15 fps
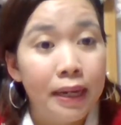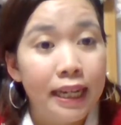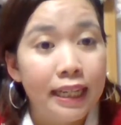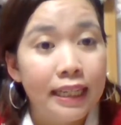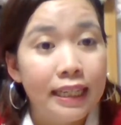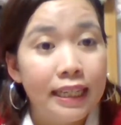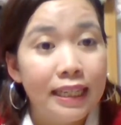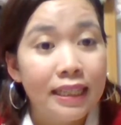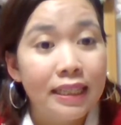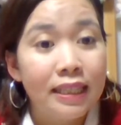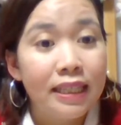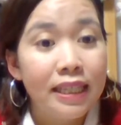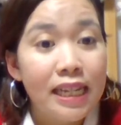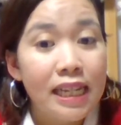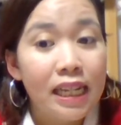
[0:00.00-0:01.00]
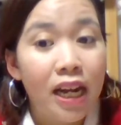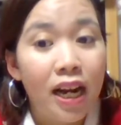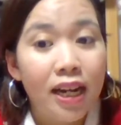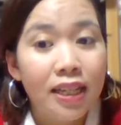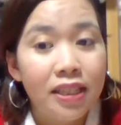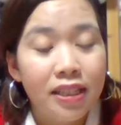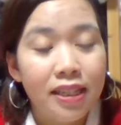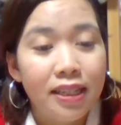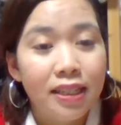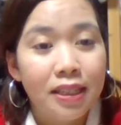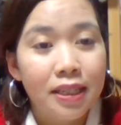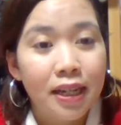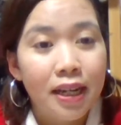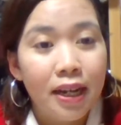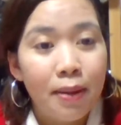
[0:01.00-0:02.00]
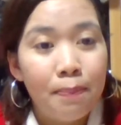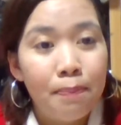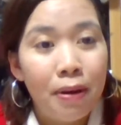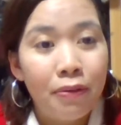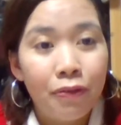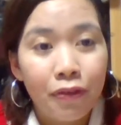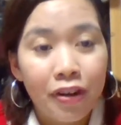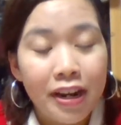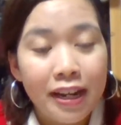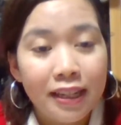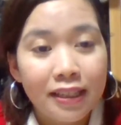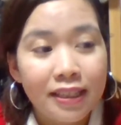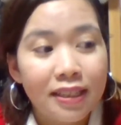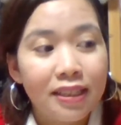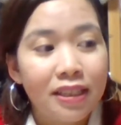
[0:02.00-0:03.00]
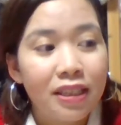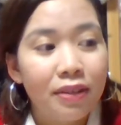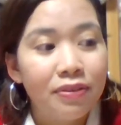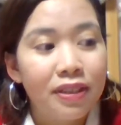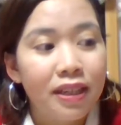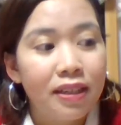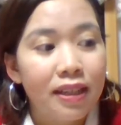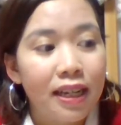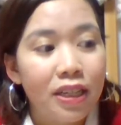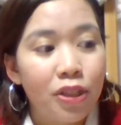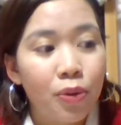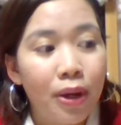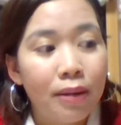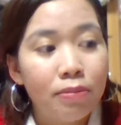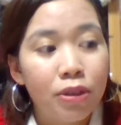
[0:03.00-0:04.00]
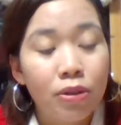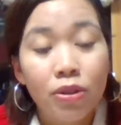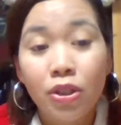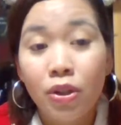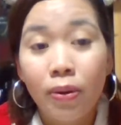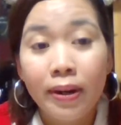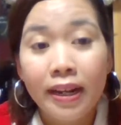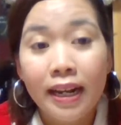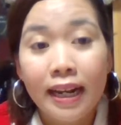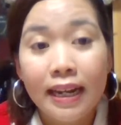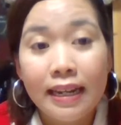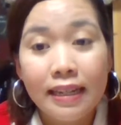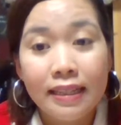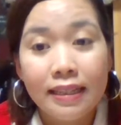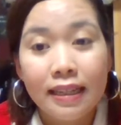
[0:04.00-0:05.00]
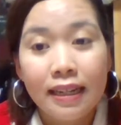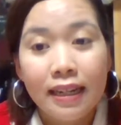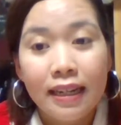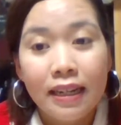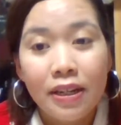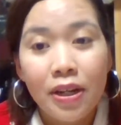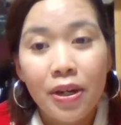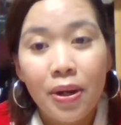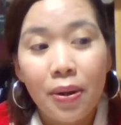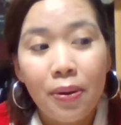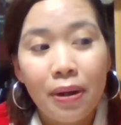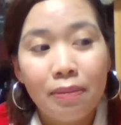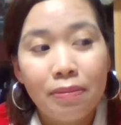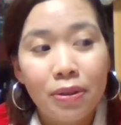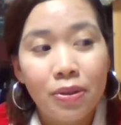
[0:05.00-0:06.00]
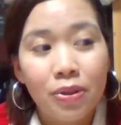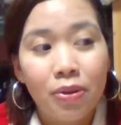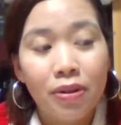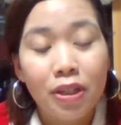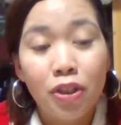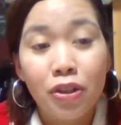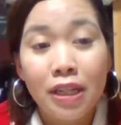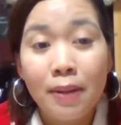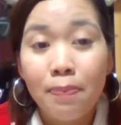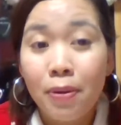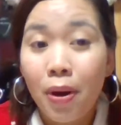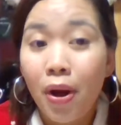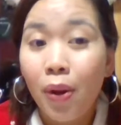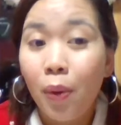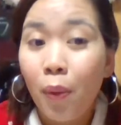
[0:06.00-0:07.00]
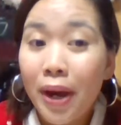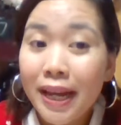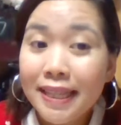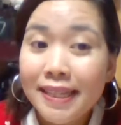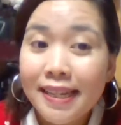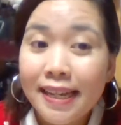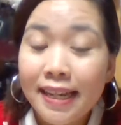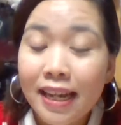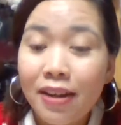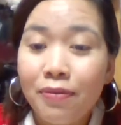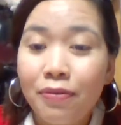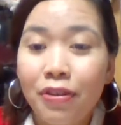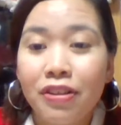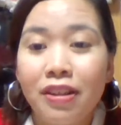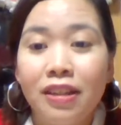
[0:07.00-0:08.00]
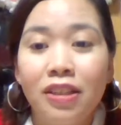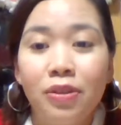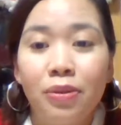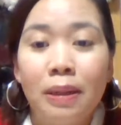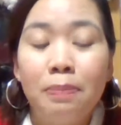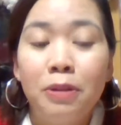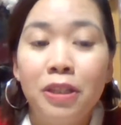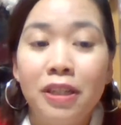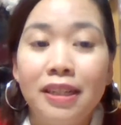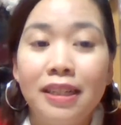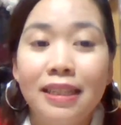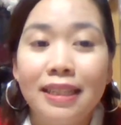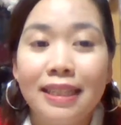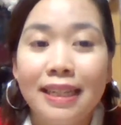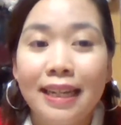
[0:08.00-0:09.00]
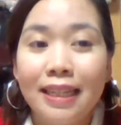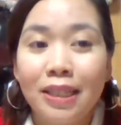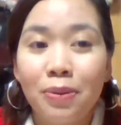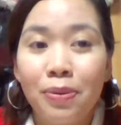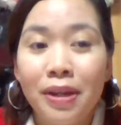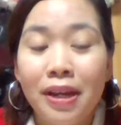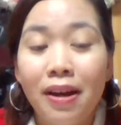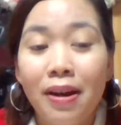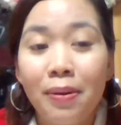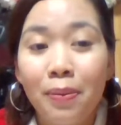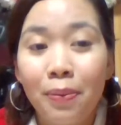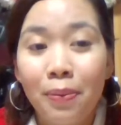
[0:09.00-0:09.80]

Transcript: But it still causes bufferings and stuff like that. So I'm so sorry, guys. You know, I'm so sorry to keep you all waiting and for the interruptions. Yes, we...